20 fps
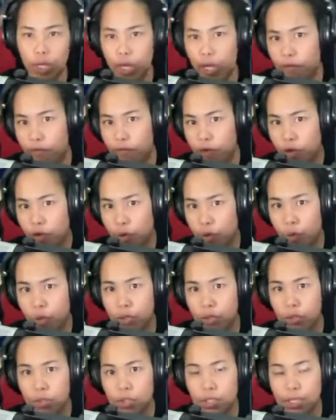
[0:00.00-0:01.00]
if you don't
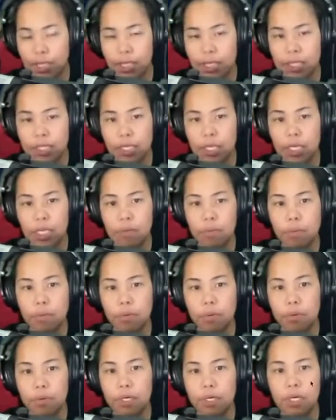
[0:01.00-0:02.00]
want to see this
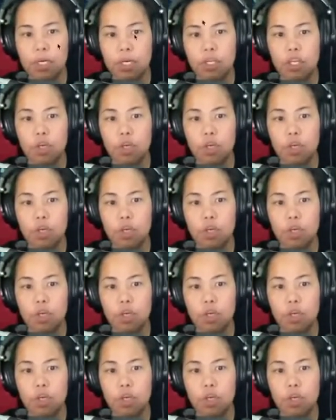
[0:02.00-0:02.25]
anymore,